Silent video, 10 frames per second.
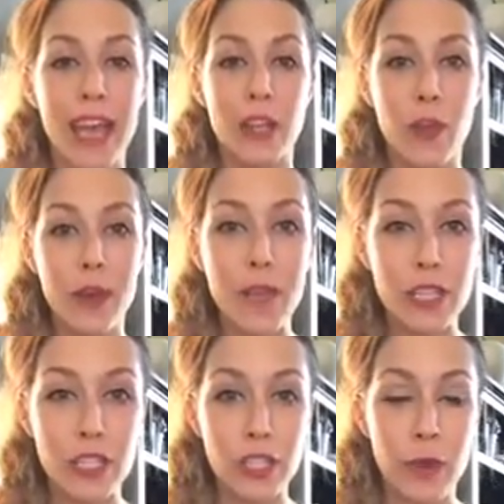You want to make
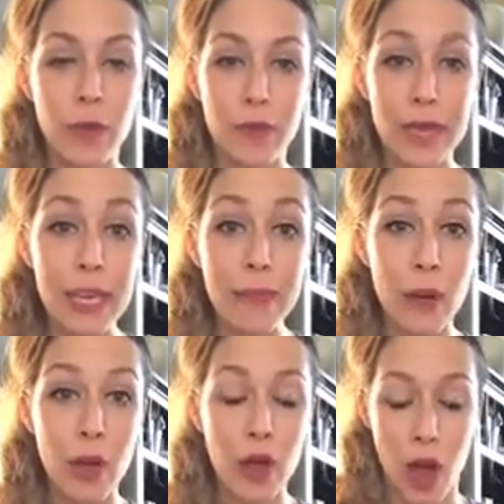sure that when
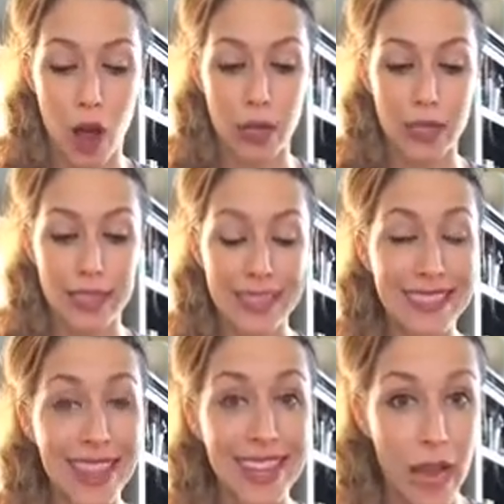people are
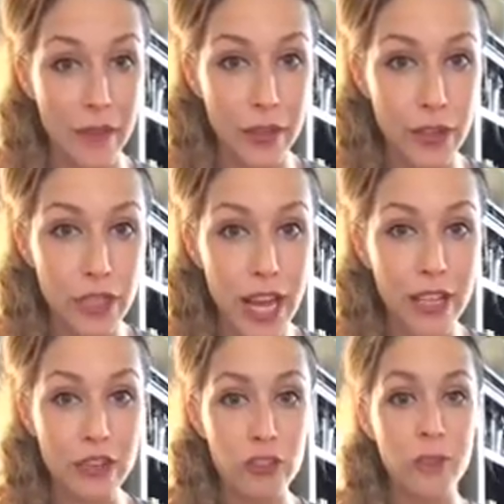signing up for your
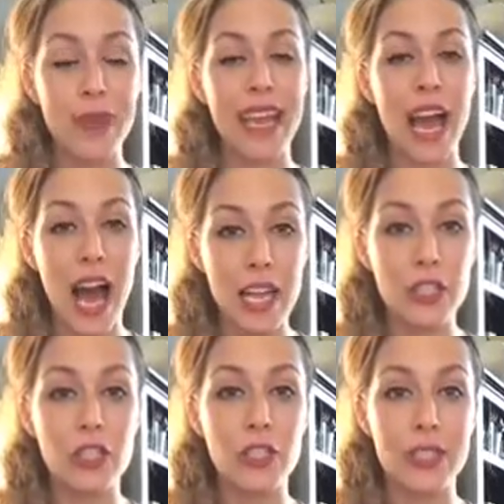challenge group, they
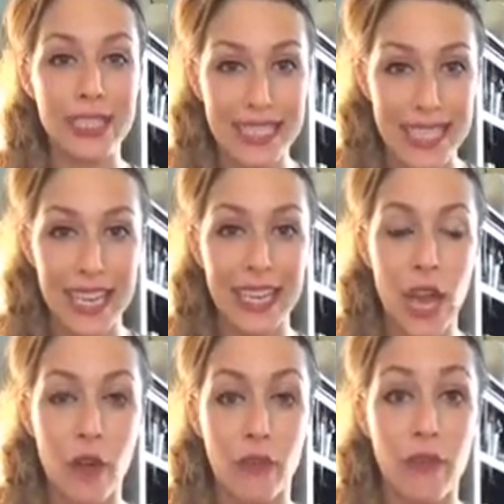understand
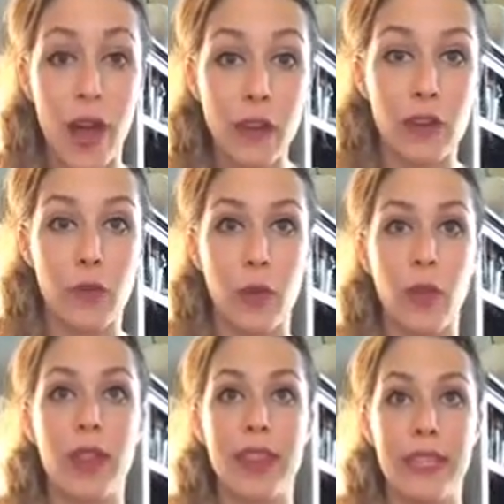how
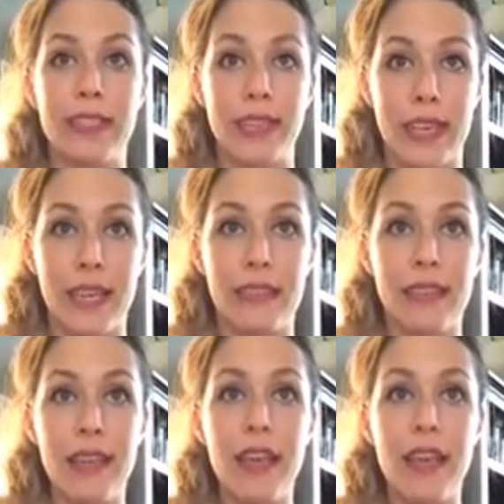valuable this is.